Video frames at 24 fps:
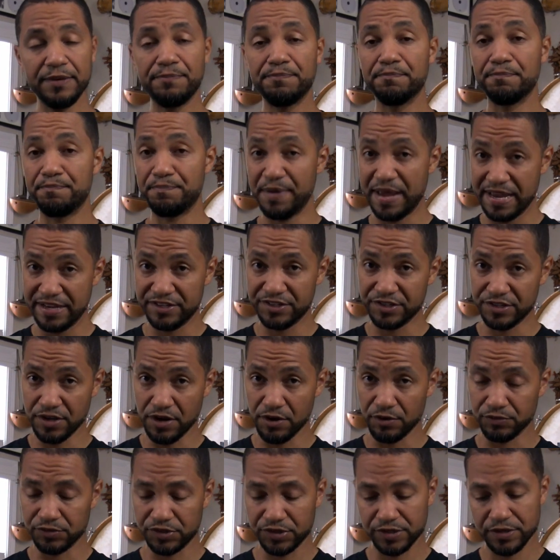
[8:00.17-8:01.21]
bass
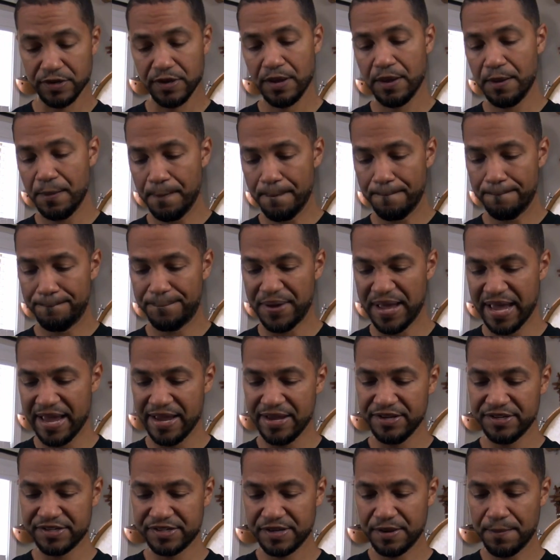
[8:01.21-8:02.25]
notes.
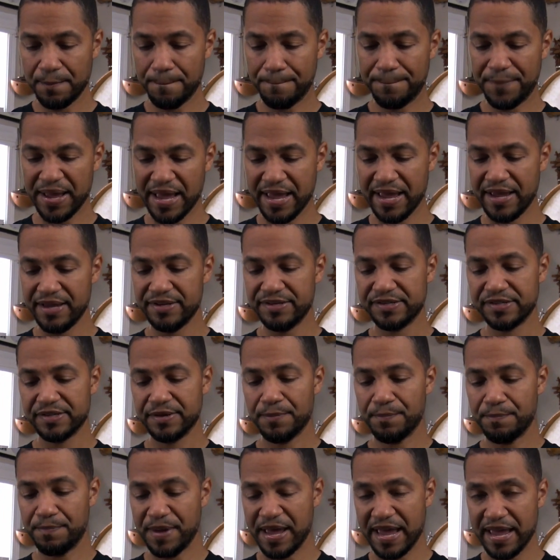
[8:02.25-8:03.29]
Bass, bass,
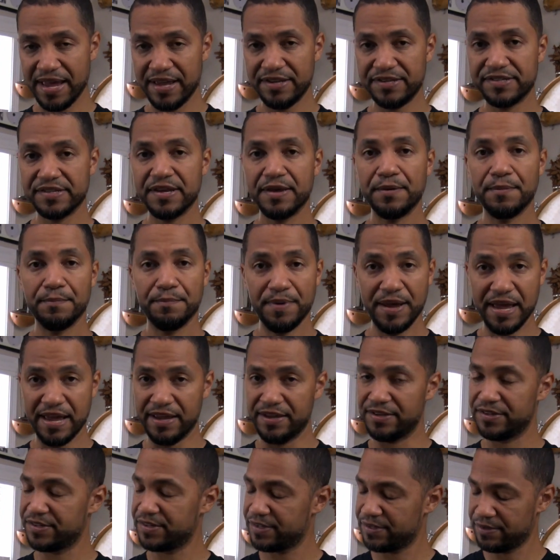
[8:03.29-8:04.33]
bass,
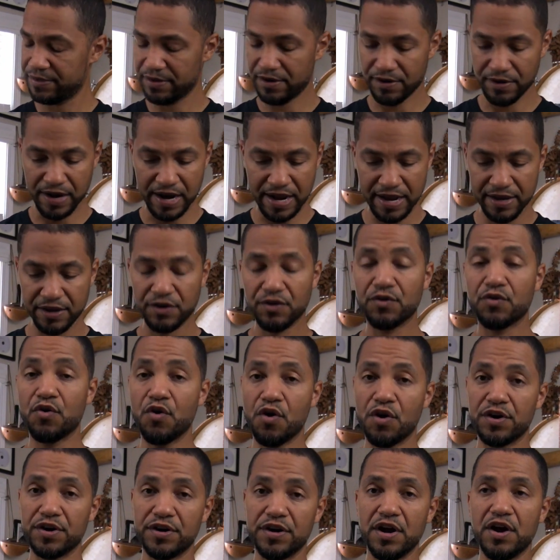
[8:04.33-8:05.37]
bass, all right?
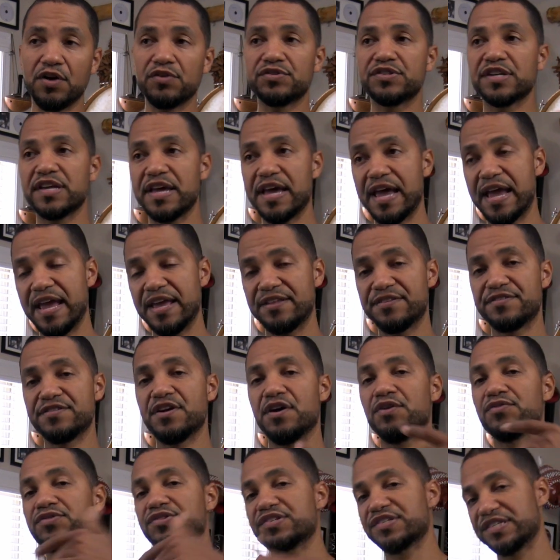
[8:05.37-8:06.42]
Quarter notes, eighth
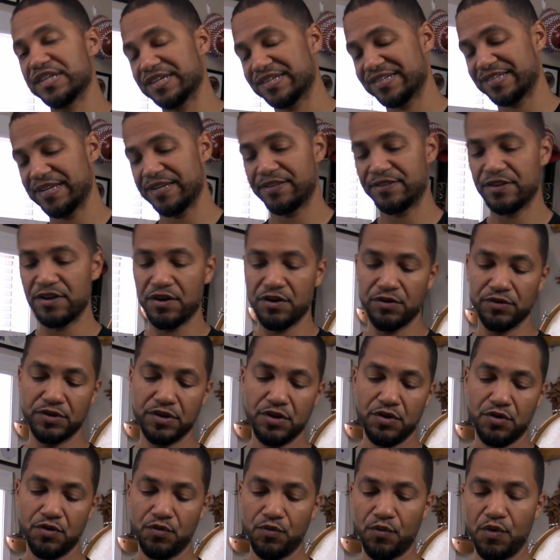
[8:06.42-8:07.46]
notes, 16th note.
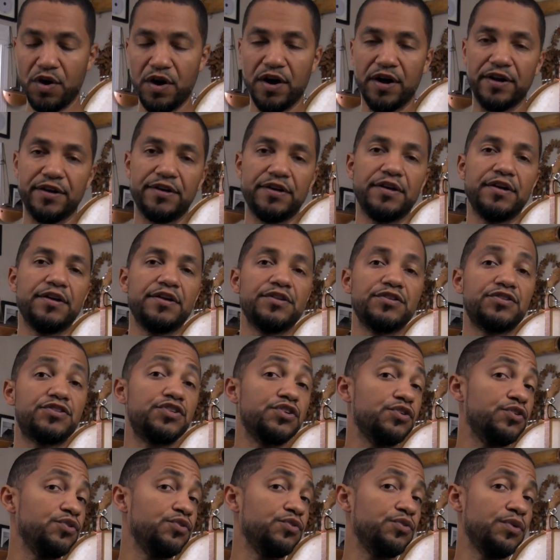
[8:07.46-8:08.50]
1,
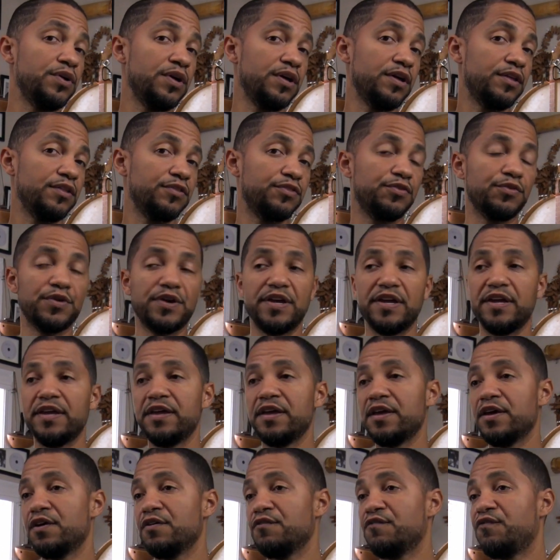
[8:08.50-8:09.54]
2, 3,
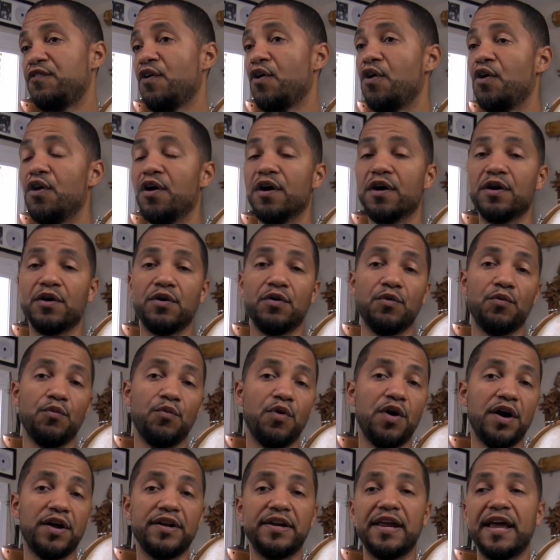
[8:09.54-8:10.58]
4.
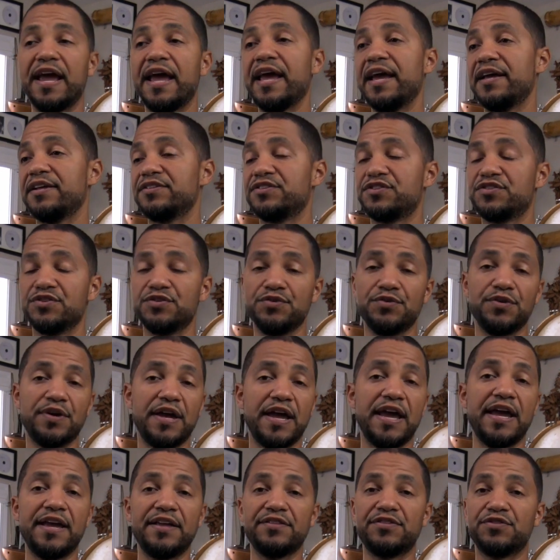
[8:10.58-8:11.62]
1 and 2
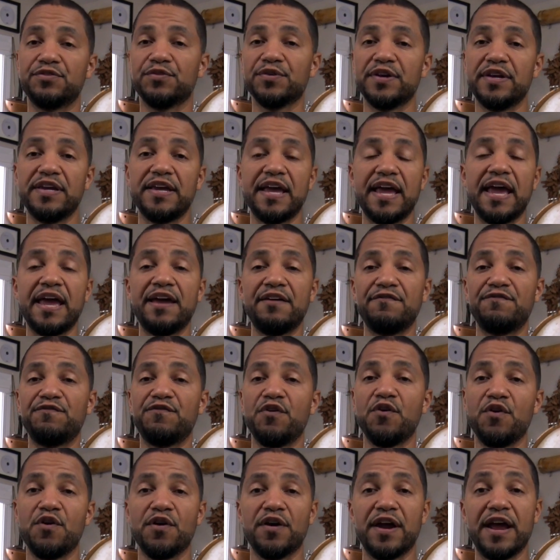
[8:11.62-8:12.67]
and 3 and
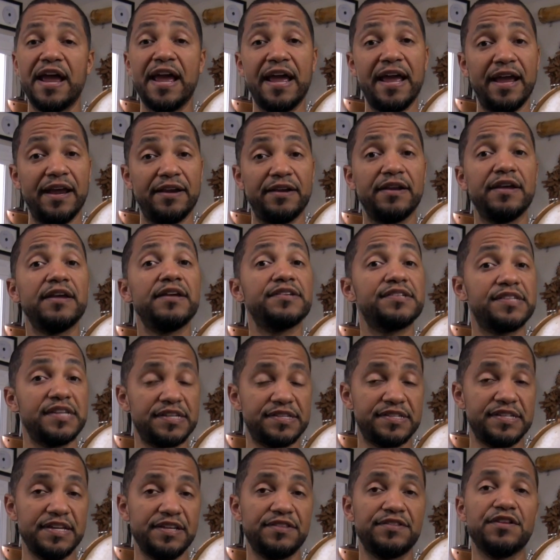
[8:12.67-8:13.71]
4 and
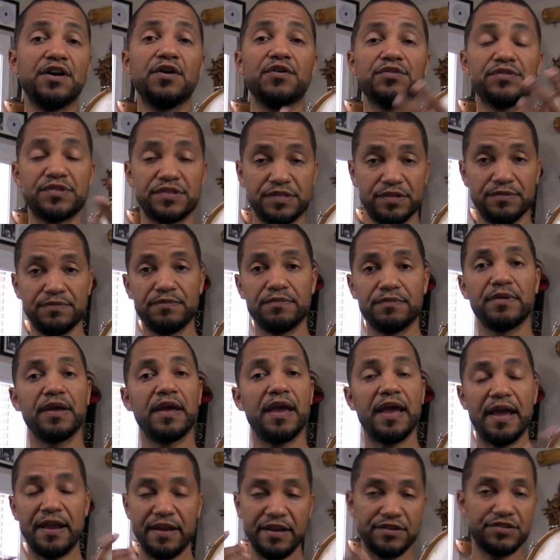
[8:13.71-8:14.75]
16th notes,
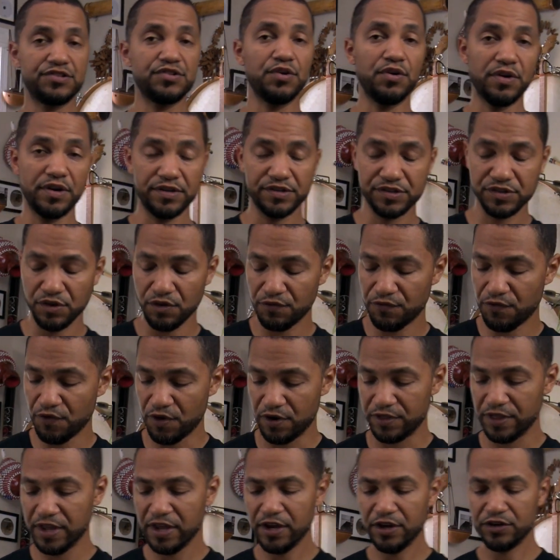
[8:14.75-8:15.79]
and then so on and so forth.
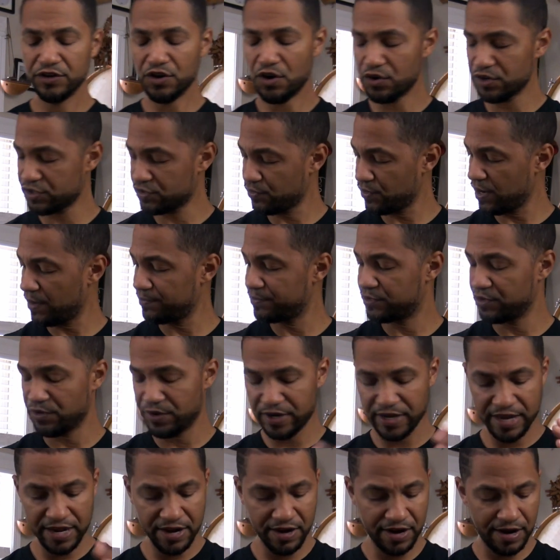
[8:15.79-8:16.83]
Notice what I'm doing
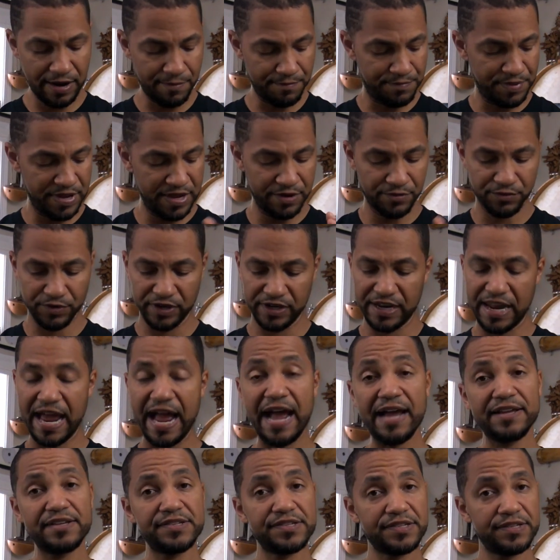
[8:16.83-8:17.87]
here. I'm being
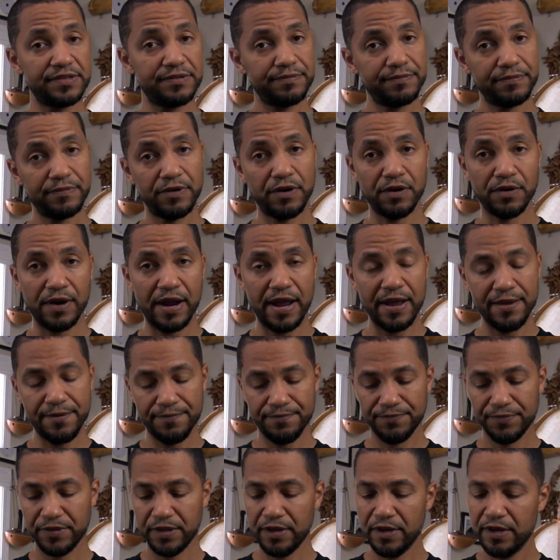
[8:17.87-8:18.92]
relaxed, all right?
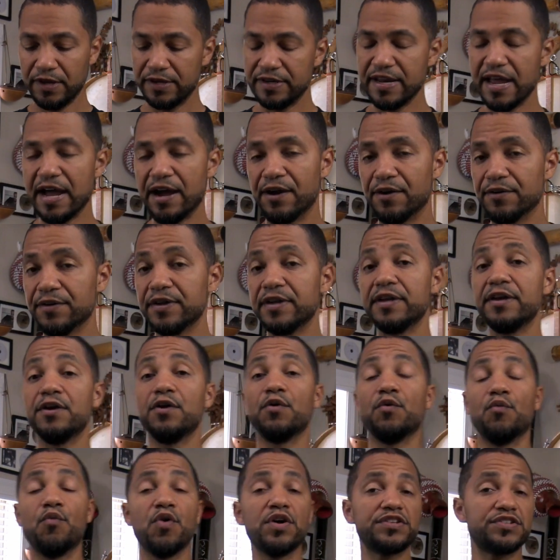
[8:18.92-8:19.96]
Now,
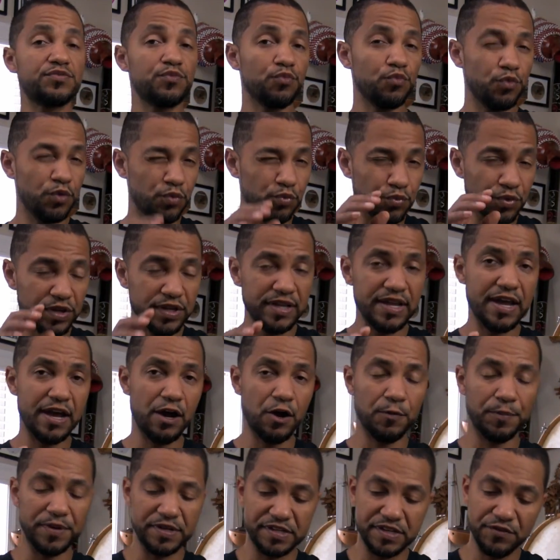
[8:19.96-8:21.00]
what will really
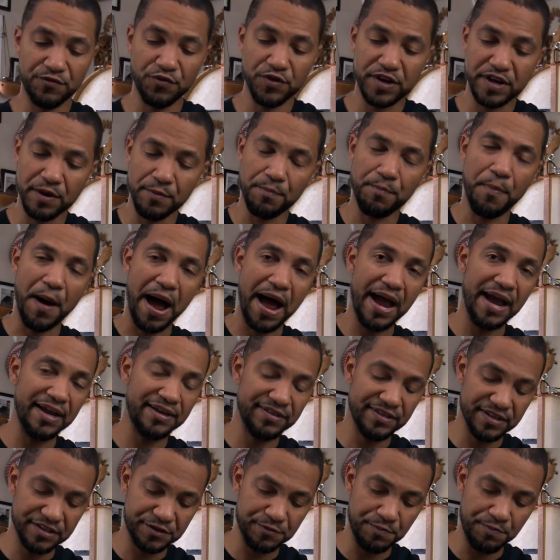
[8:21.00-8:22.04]
help is if we
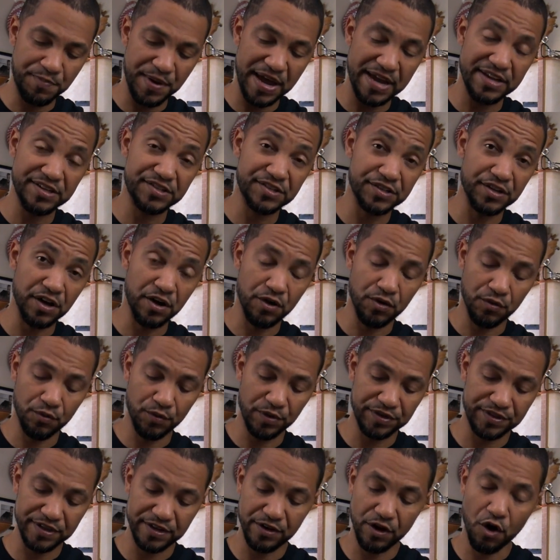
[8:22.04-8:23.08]
combine this bass note
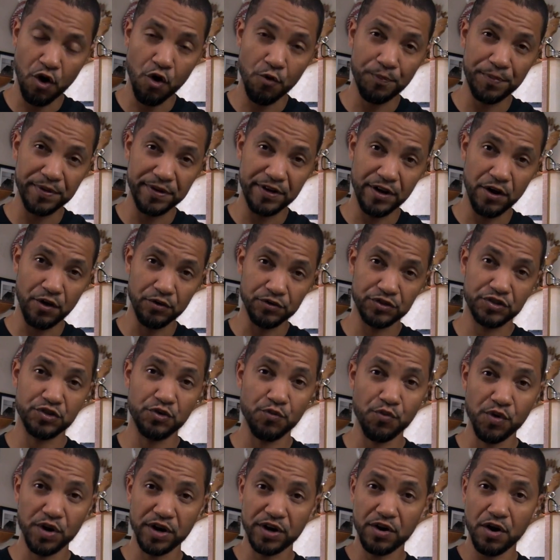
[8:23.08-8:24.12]
with an open note to
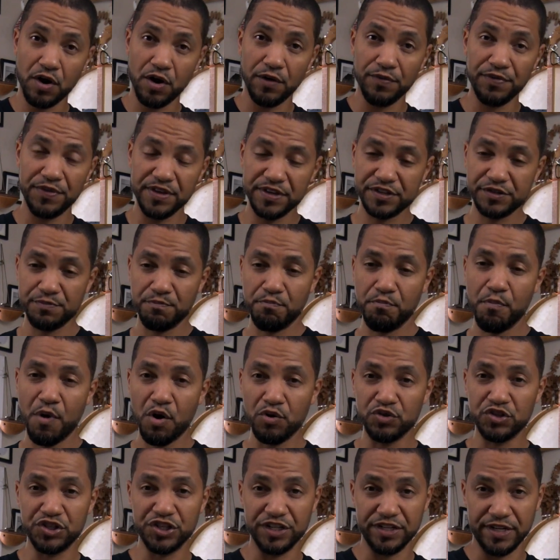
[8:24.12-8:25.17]
work on this
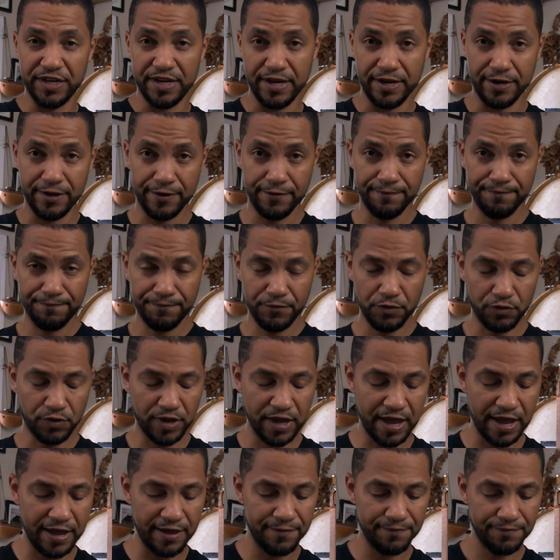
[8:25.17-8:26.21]
motion here,
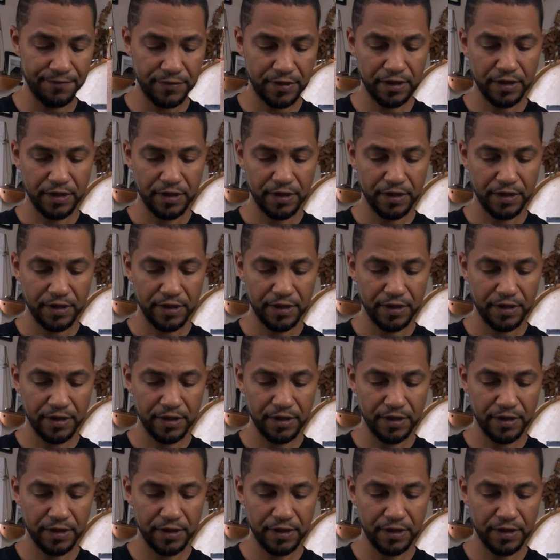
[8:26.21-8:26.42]
okay?